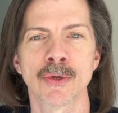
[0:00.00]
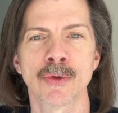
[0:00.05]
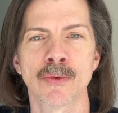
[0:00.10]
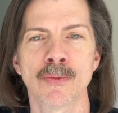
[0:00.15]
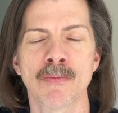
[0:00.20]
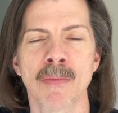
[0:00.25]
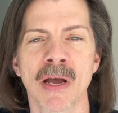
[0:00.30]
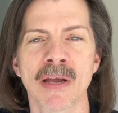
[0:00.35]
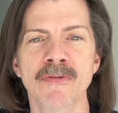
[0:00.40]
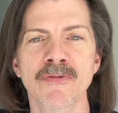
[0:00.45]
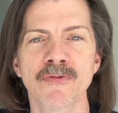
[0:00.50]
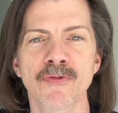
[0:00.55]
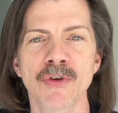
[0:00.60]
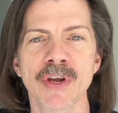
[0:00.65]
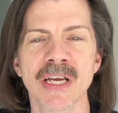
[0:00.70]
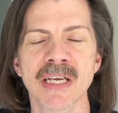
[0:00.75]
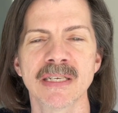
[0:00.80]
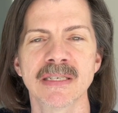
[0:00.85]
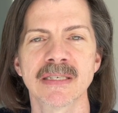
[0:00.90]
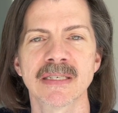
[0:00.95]
my
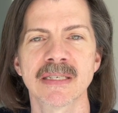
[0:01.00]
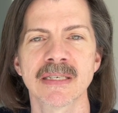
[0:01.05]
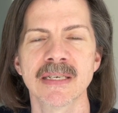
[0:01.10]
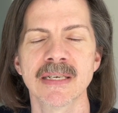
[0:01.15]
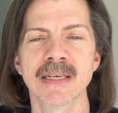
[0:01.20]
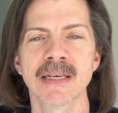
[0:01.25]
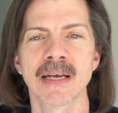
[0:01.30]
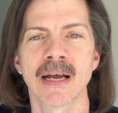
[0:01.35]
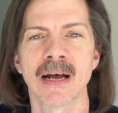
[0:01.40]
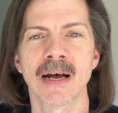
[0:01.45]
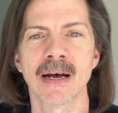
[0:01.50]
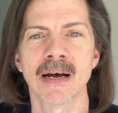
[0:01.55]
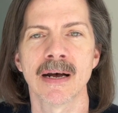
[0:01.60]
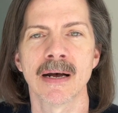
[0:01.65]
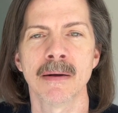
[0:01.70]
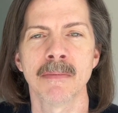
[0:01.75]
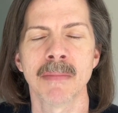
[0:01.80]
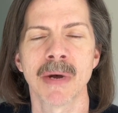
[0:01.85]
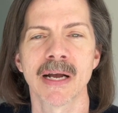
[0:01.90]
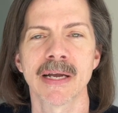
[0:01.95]
friend
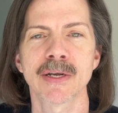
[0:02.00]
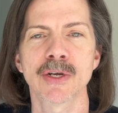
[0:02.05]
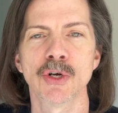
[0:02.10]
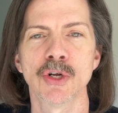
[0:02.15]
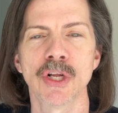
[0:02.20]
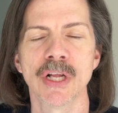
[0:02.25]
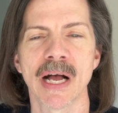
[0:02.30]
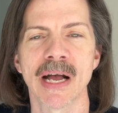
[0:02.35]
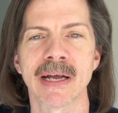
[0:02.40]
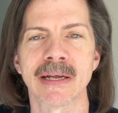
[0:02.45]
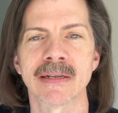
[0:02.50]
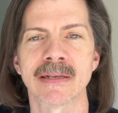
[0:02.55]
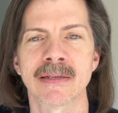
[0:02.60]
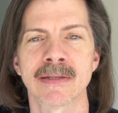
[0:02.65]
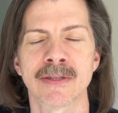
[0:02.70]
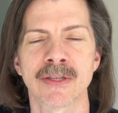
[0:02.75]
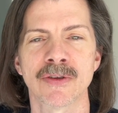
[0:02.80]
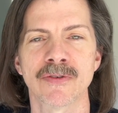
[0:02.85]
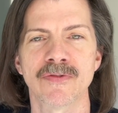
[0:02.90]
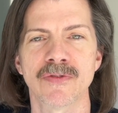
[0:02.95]
uh, Michael at
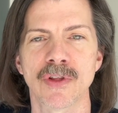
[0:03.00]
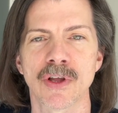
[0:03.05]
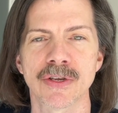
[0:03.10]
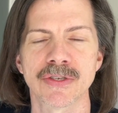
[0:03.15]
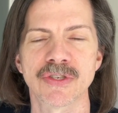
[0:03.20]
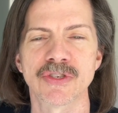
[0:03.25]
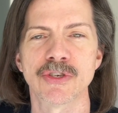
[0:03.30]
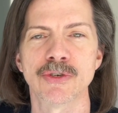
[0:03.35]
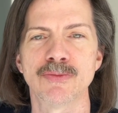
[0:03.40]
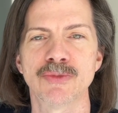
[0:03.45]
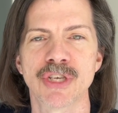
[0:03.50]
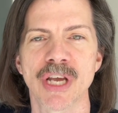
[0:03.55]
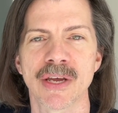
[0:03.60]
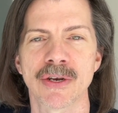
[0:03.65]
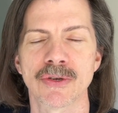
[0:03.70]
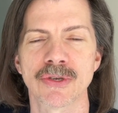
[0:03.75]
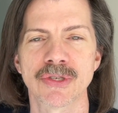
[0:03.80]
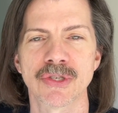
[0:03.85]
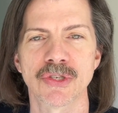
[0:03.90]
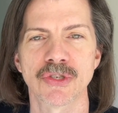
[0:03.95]
the FlossTube
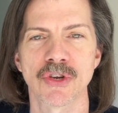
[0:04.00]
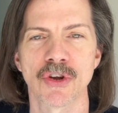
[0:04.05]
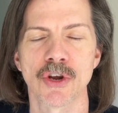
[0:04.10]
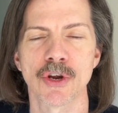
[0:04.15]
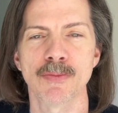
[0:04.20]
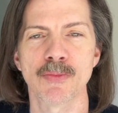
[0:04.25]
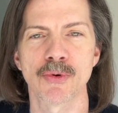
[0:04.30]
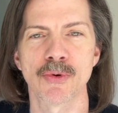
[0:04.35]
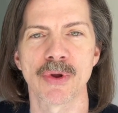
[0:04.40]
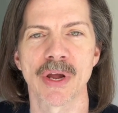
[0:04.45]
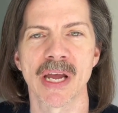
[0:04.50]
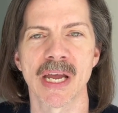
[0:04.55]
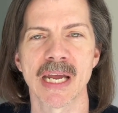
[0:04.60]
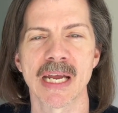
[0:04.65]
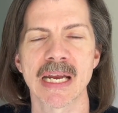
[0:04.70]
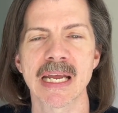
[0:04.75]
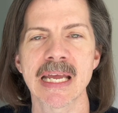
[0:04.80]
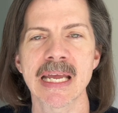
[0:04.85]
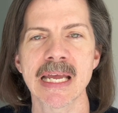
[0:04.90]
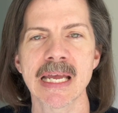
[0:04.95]
channel Star
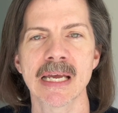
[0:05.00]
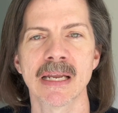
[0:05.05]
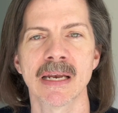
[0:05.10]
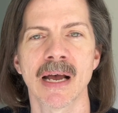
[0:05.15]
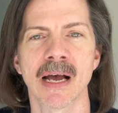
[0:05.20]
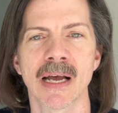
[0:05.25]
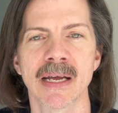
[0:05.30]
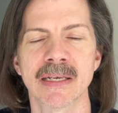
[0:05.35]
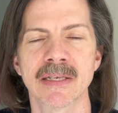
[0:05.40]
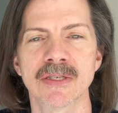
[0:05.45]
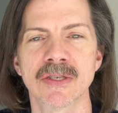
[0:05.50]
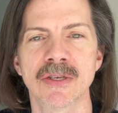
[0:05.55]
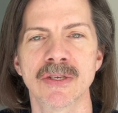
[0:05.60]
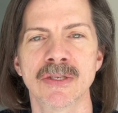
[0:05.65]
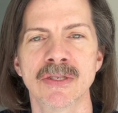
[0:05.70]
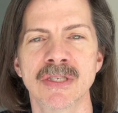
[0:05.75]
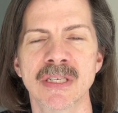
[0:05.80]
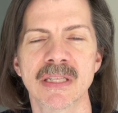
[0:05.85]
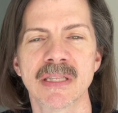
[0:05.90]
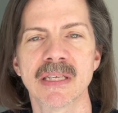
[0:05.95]
Parade, he and I
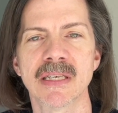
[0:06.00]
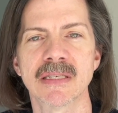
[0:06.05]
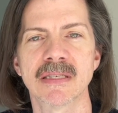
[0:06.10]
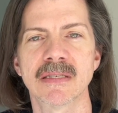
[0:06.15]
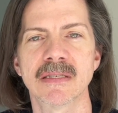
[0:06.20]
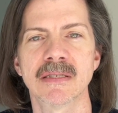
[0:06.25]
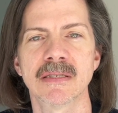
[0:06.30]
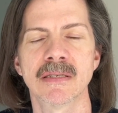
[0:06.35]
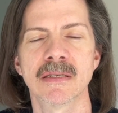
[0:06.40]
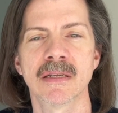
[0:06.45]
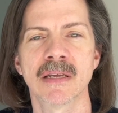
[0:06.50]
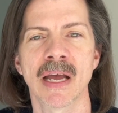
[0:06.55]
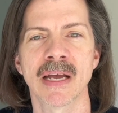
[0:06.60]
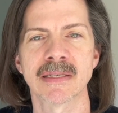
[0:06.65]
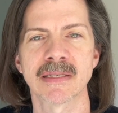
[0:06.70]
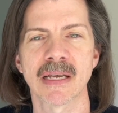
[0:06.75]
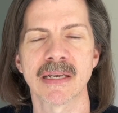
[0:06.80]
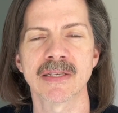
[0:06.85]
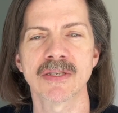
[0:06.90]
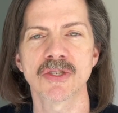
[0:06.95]
did this
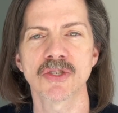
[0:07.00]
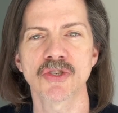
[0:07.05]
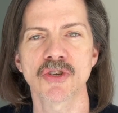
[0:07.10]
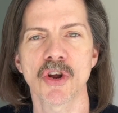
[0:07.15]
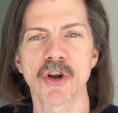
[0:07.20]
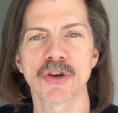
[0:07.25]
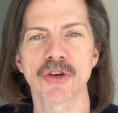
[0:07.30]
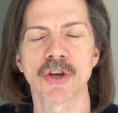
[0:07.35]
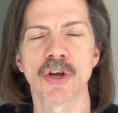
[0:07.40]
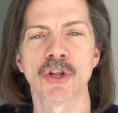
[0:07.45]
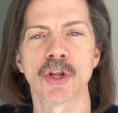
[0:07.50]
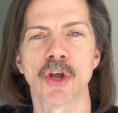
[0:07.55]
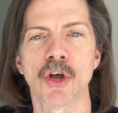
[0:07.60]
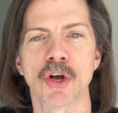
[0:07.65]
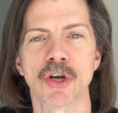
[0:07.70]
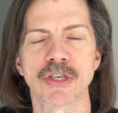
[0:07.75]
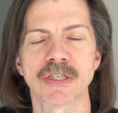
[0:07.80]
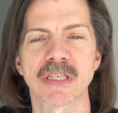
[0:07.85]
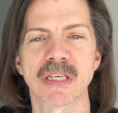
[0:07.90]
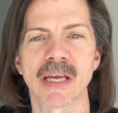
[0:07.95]
as a start
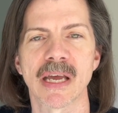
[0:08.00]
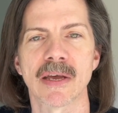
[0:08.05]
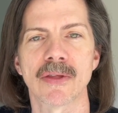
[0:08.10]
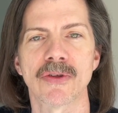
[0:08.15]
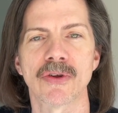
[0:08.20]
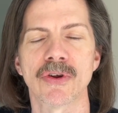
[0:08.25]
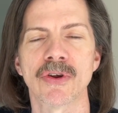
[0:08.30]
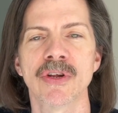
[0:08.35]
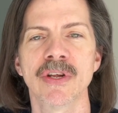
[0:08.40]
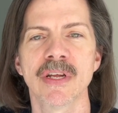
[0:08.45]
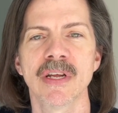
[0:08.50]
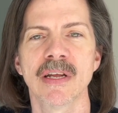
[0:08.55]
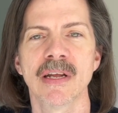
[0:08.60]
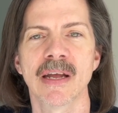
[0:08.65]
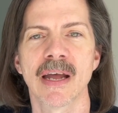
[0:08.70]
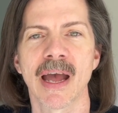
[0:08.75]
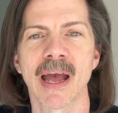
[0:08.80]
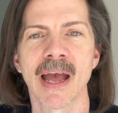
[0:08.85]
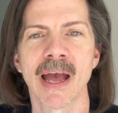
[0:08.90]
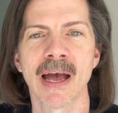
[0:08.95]
along together.
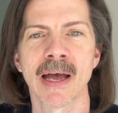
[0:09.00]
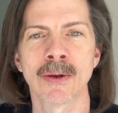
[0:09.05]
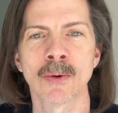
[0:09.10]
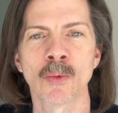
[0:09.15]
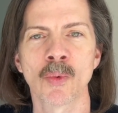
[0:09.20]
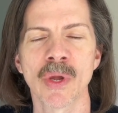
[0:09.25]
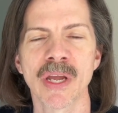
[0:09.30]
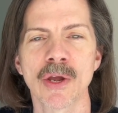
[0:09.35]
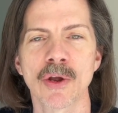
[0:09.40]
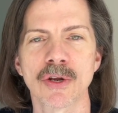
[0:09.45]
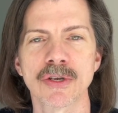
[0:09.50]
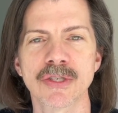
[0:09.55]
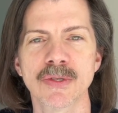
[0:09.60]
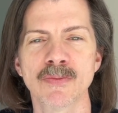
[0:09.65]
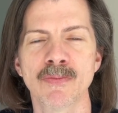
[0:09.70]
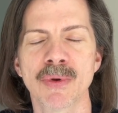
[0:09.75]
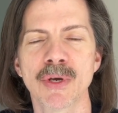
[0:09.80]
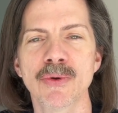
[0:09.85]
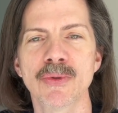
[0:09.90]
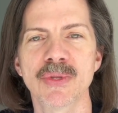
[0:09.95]
And we are
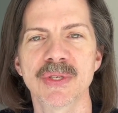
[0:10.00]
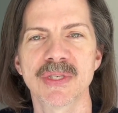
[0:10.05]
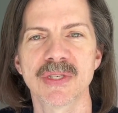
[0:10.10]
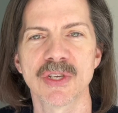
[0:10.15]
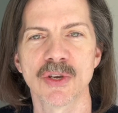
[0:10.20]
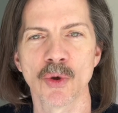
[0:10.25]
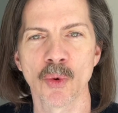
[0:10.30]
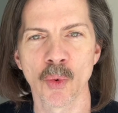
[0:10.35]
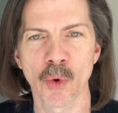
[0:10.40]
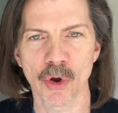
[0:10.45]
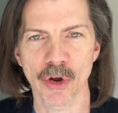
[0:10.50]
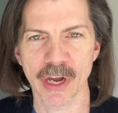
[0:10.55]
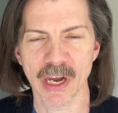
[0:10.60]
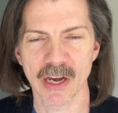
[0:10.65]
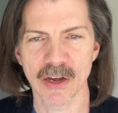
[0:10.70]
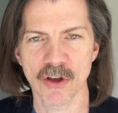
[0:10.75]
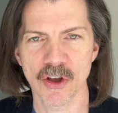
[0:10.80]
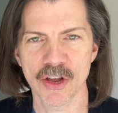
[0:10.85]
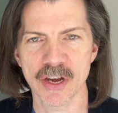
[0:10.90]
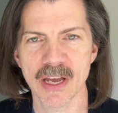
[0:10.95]
both still
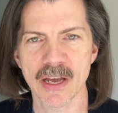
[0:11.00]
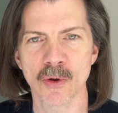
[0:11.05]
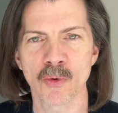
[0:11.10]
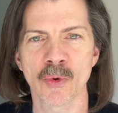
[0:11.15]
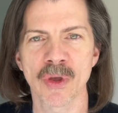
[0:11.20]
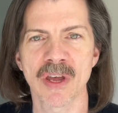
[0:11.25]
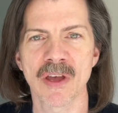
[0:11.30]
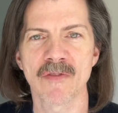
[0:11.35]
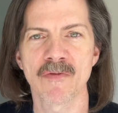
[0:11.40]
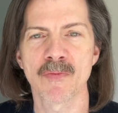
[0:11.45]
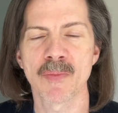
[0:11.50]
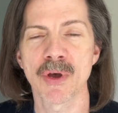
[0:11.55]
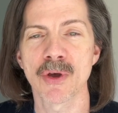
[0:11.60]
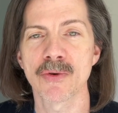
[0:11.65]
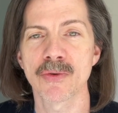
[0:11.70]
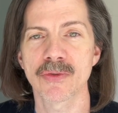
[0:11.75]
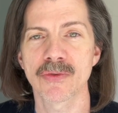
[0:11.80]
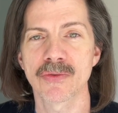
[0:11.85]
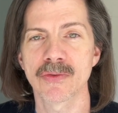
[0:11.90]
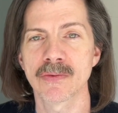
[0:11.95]
working on it. We have
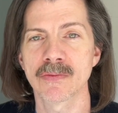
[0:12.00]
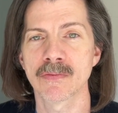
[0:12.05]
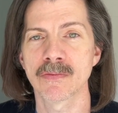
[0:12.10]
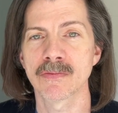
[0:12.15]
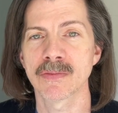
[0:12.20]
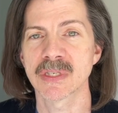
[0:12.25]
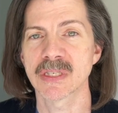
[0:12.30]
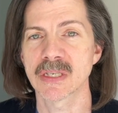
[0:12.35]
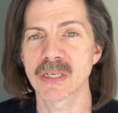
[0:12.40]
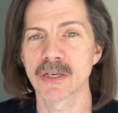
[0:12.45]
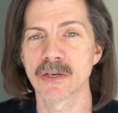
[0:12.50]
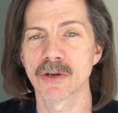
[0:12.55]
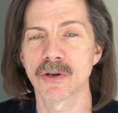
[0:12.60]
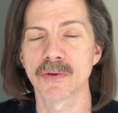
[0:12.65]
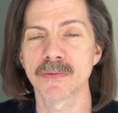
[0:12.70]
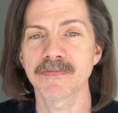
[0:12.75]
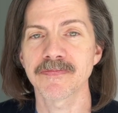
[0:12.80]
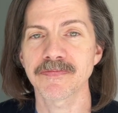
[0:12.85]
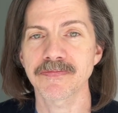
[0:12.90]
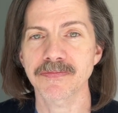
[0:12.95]
both
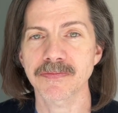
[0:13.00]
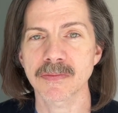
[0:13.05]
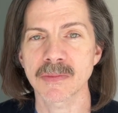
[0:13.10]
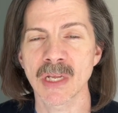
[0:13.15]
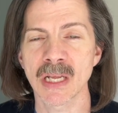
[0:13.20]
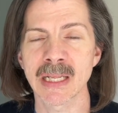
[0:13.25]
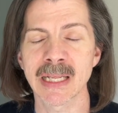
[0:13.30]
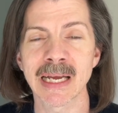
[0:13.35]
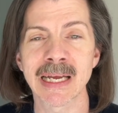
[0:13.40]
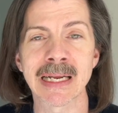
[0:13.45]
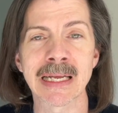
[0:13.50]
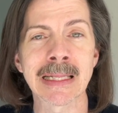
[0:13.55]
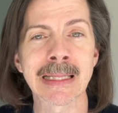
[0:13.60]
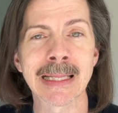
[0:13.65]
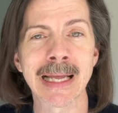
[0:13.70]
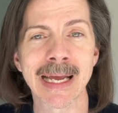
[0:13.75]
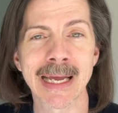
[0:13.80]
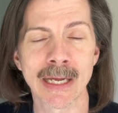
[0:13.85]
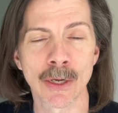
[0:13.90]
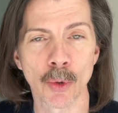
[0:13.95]
still let it
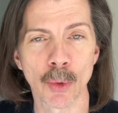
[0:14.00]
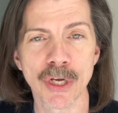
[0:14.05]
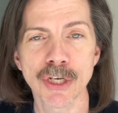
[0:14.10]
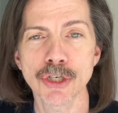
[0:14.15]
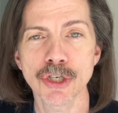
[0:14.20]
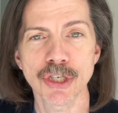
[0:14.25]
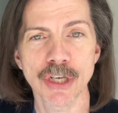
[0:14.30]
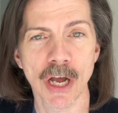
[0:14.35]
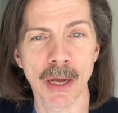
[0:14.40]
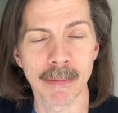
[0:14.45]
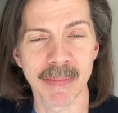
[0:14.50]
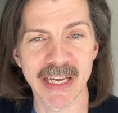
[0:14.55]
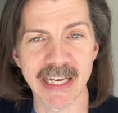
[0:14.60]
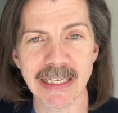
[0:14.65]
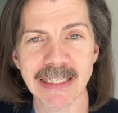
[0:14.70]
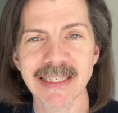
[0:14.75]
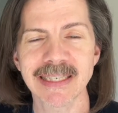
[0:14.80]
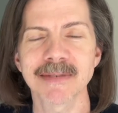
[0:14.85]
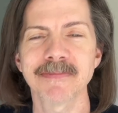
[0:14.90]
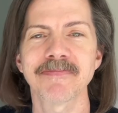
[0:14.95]
languish a
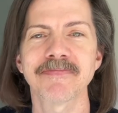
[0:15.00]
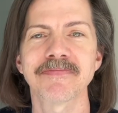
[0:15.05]
bit.